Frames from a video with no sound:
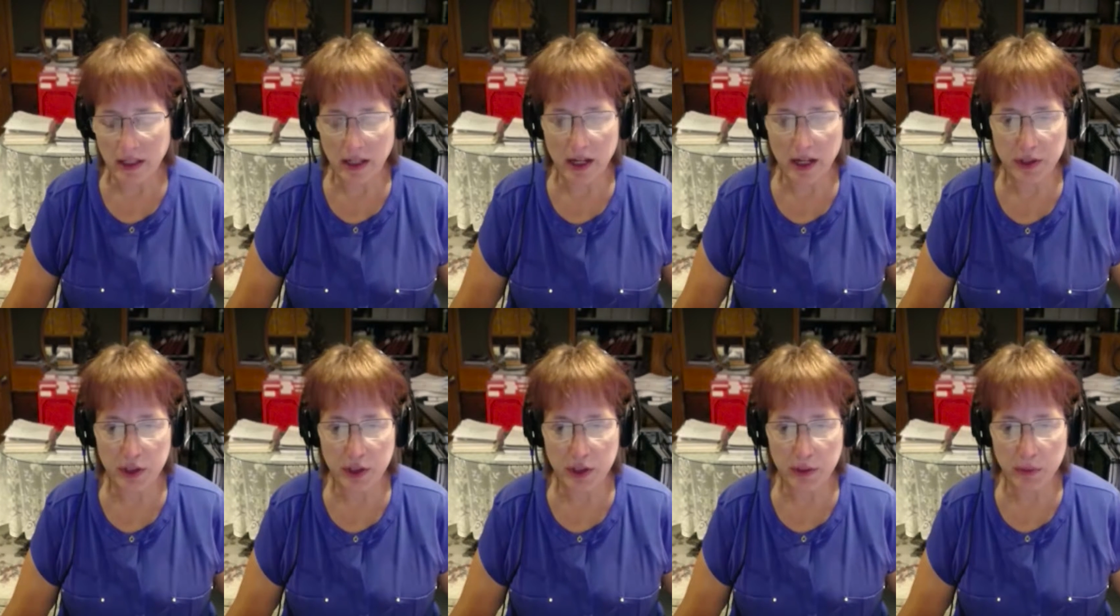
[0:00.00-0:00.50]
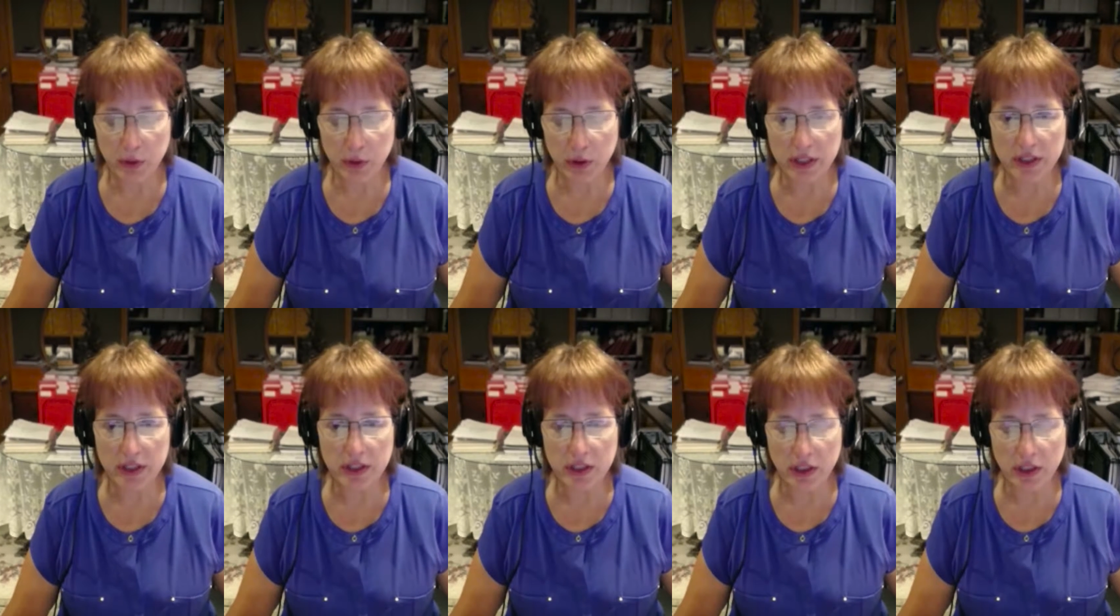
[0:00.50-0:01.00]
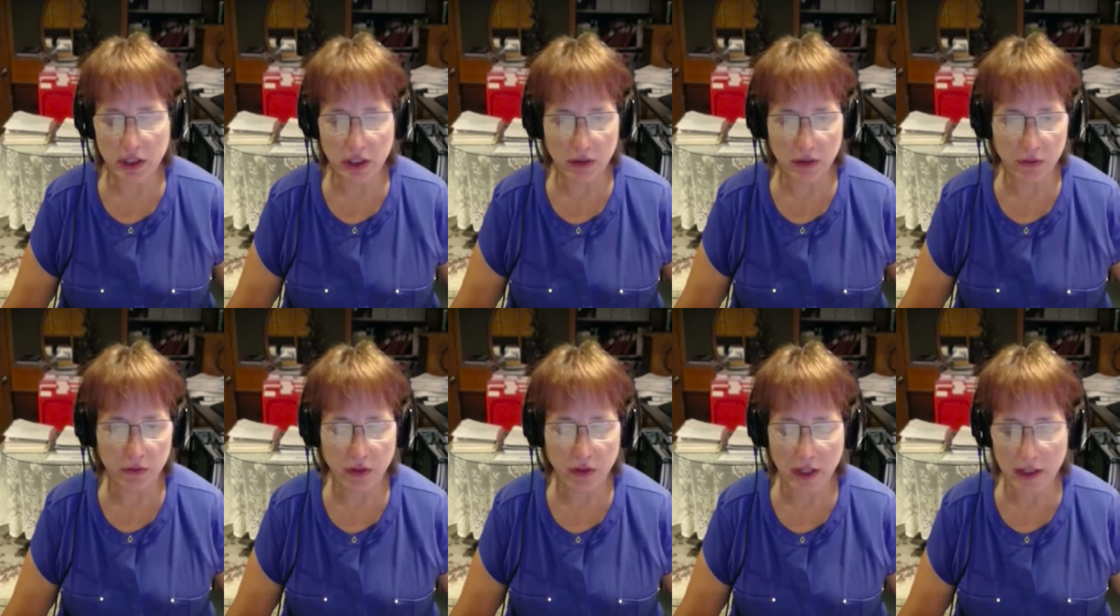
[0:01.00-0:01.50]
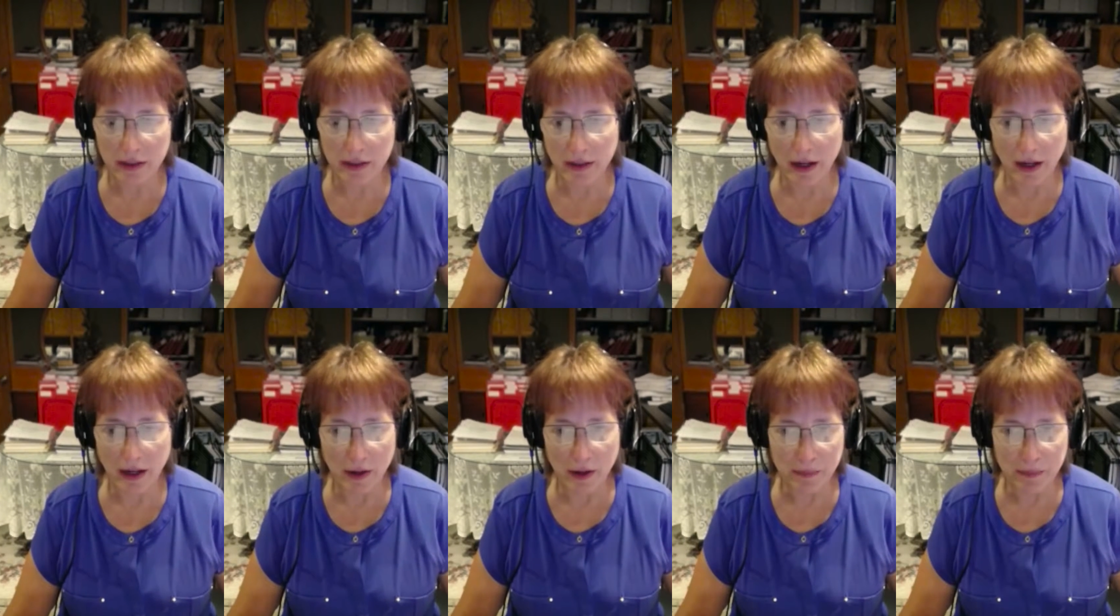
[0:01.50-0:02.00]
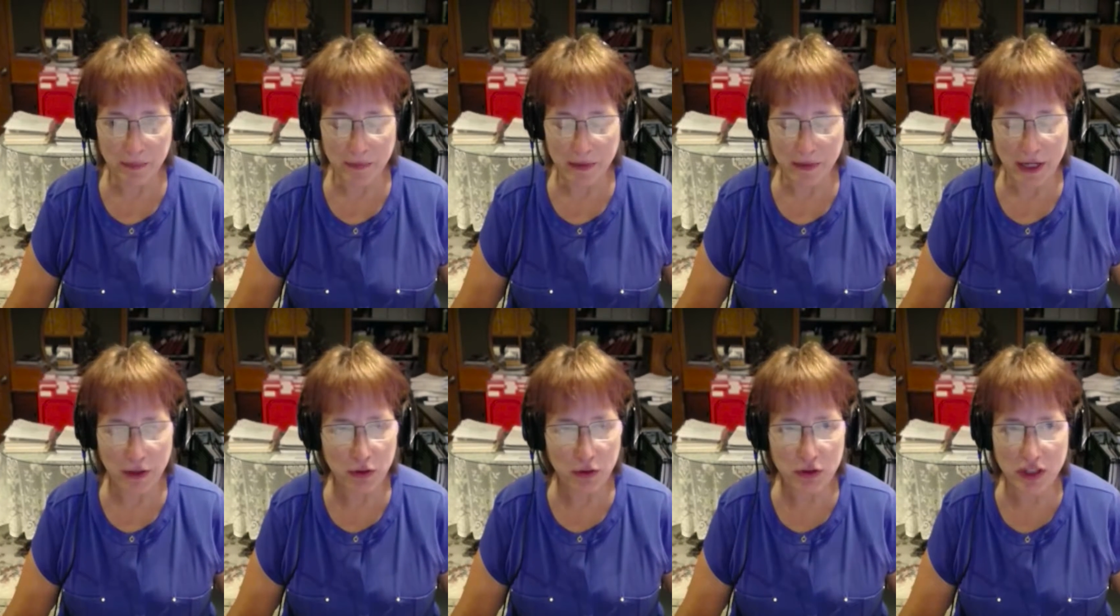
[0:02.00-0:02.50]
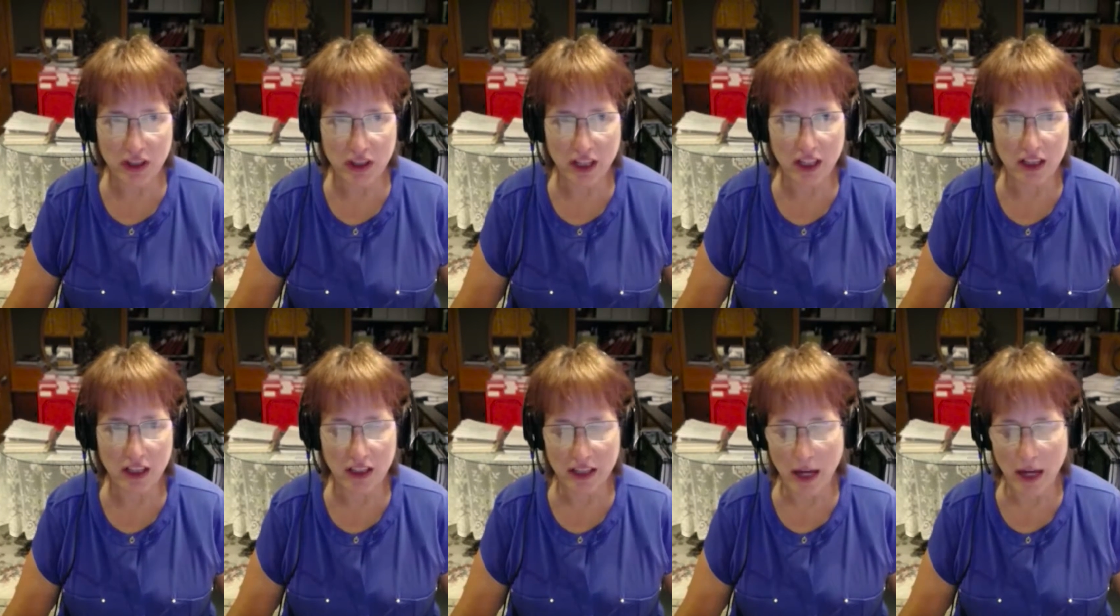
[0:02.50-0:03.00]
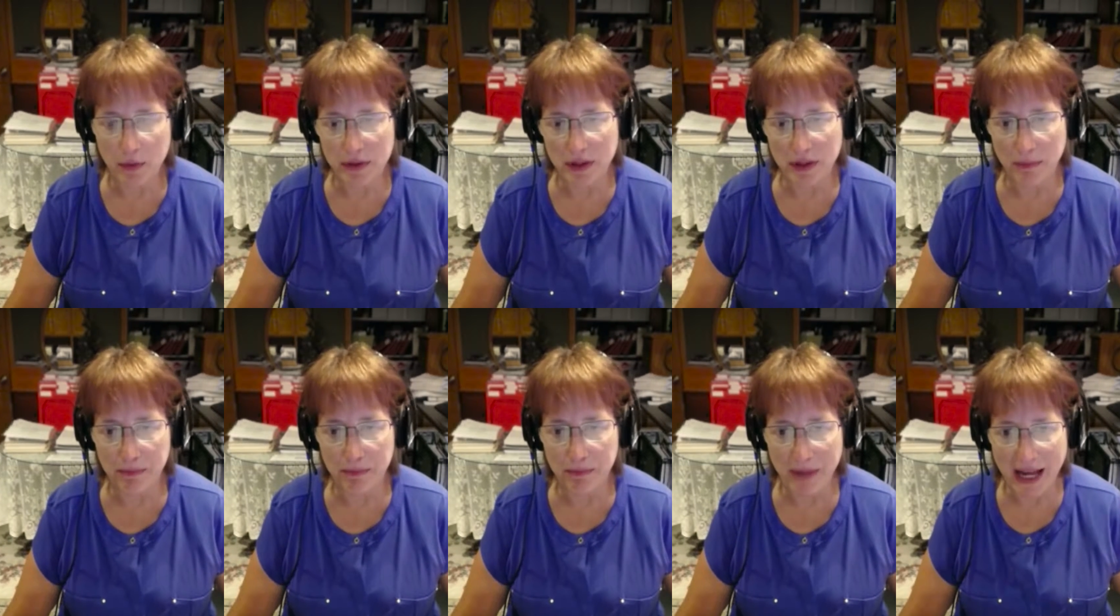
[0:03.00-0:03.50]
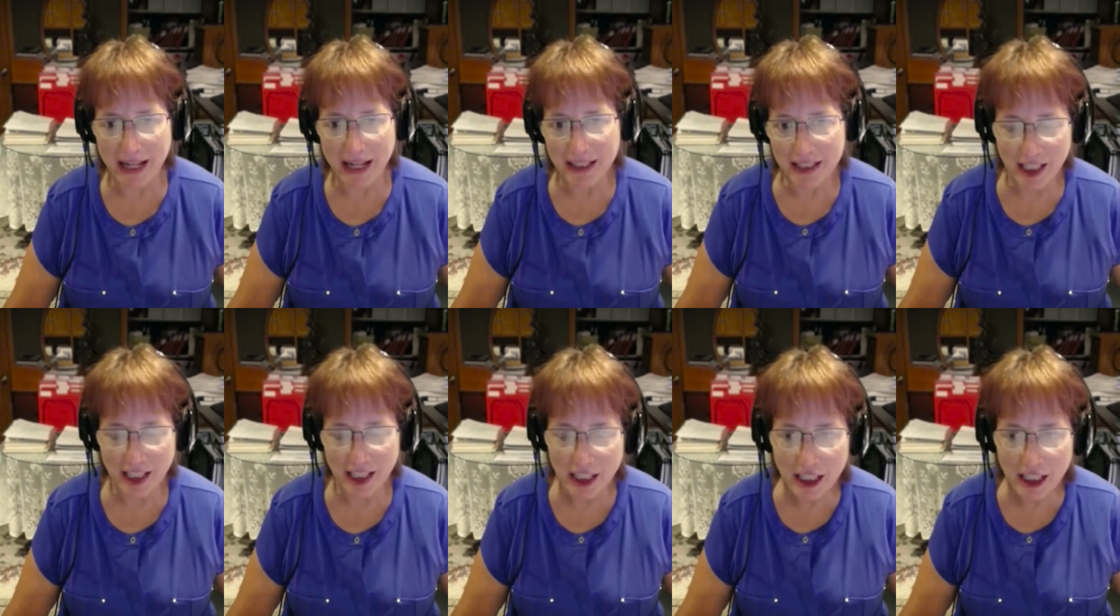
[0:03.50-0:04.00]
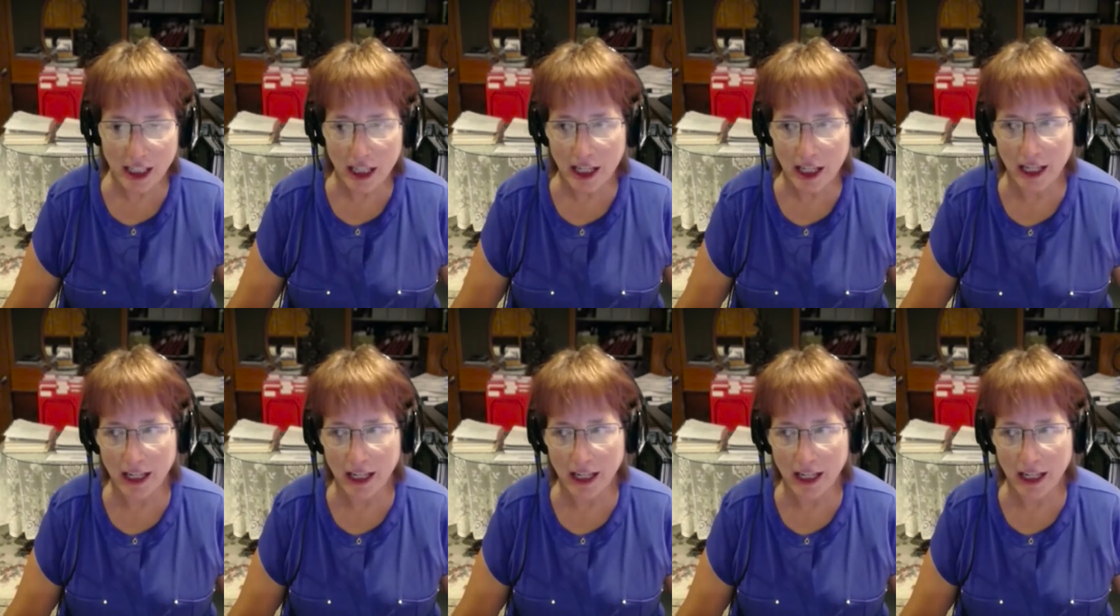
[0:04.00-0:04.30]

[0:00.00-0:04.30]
that a customer isn't a good fit, I used to think that that was a bad thing,